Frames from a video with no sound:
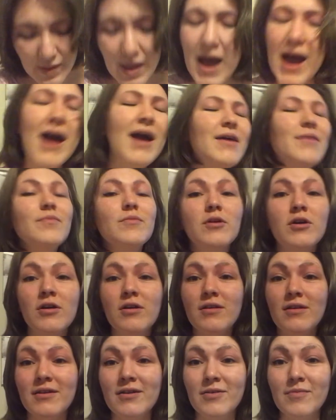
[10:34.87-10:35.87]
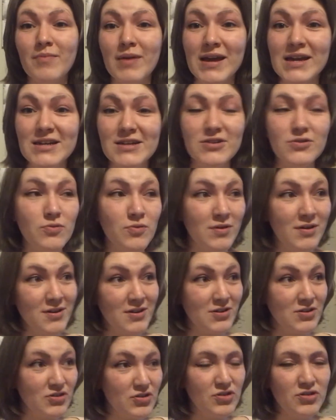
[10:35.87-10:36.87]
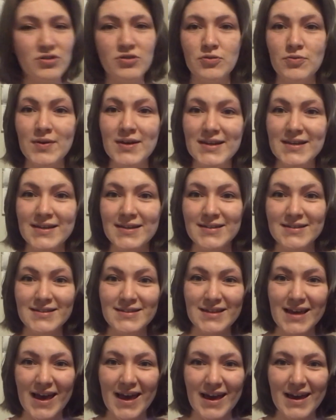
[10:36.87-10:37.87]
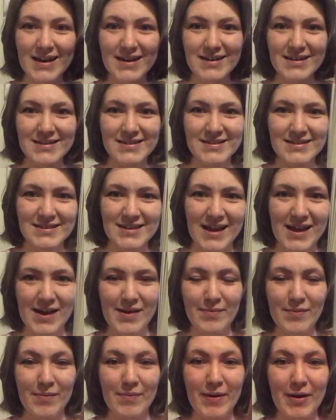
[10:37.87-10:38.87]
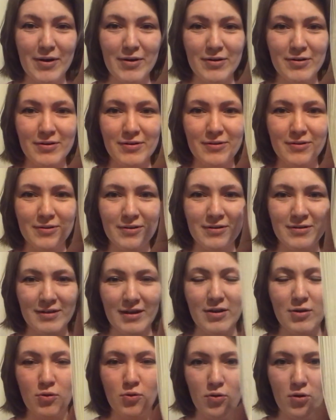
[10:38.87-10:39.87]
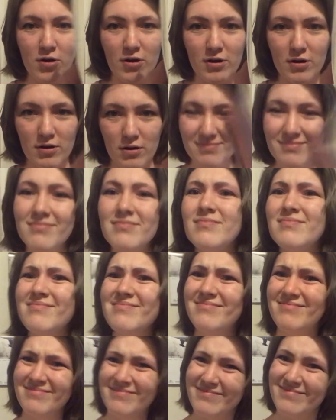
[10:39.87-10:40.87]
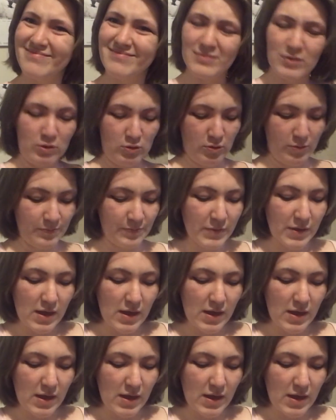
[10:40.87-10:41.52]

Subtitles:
I'm currently on page 126. I'm about... Is that a quarter? Don't know.